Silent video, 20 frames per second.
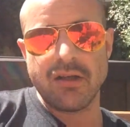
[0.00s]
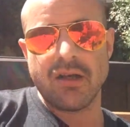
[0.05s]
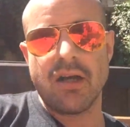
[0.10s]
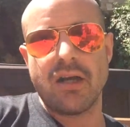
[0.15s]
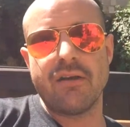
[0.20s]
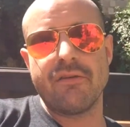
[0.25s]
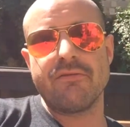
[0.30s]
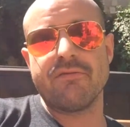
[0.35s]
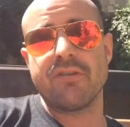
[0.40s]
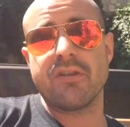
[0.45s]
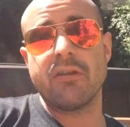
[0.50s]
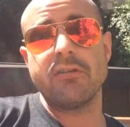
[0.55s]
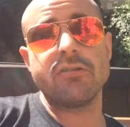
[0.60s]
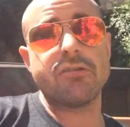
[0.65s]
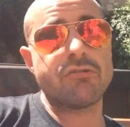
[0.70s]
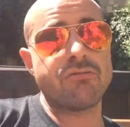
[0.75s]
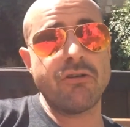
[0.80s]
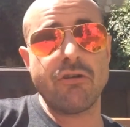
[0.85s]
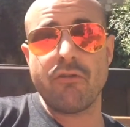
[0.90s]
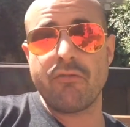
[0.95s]
and for
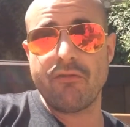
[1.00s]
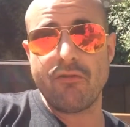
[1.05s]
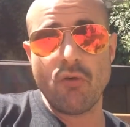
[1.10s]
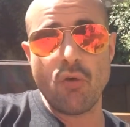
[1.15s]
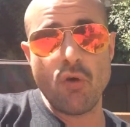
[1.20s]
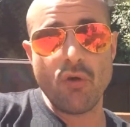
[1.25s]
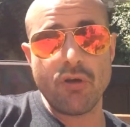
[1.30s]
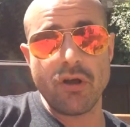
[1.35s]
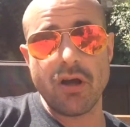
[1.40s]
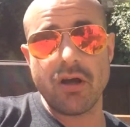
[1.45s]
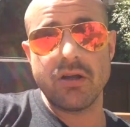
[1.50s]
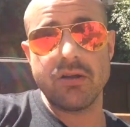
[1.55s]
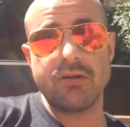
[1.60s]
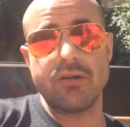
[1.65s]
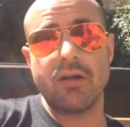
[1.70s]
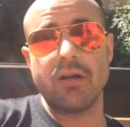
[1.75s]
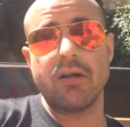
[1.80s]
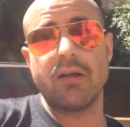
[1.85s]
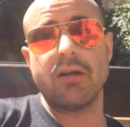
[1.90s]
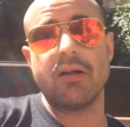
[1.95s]
those three or four
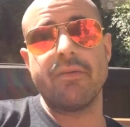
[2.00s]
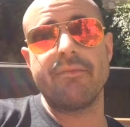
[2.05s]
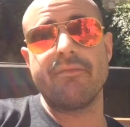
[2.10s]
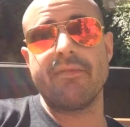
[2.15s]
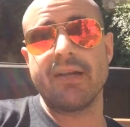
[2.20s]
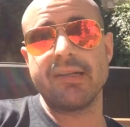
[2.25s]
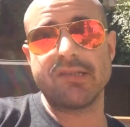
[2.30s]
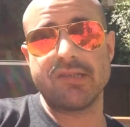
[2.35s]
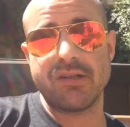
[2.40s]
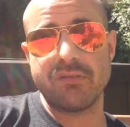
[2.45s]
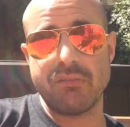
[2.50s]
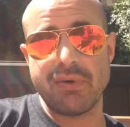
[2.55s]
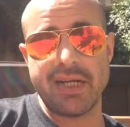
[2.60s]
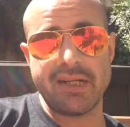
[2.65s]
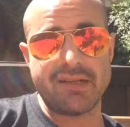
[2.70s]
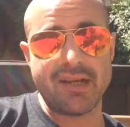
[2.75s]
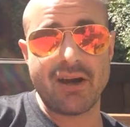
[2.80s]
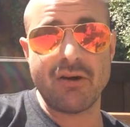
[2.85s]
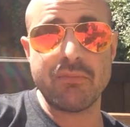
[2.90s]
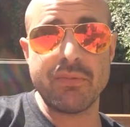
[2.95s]
that invest in me
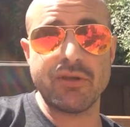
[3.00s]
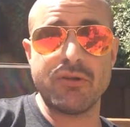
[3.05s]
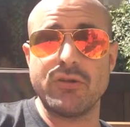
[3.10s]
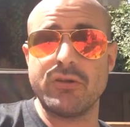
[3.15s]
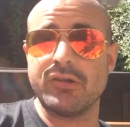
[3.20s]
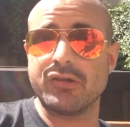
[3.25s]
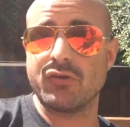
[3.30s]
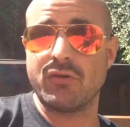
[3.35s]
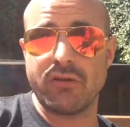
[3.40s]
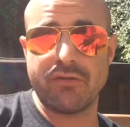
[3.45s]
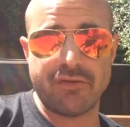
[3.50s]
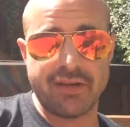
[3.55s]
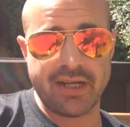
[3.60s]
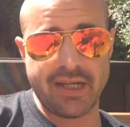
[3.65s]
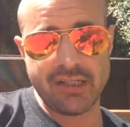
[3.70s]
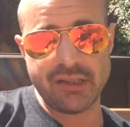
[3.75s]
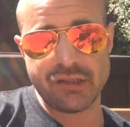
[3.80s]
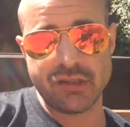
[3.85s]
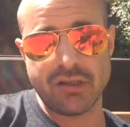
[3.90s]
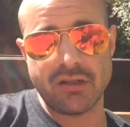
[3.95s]
to help me do this
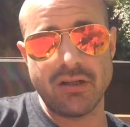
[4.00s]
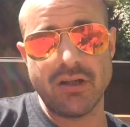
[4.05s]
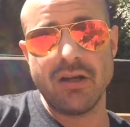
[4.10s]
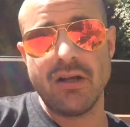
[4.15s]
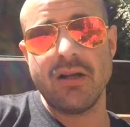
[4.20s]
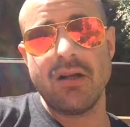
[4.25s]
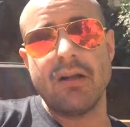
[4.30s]
qualification,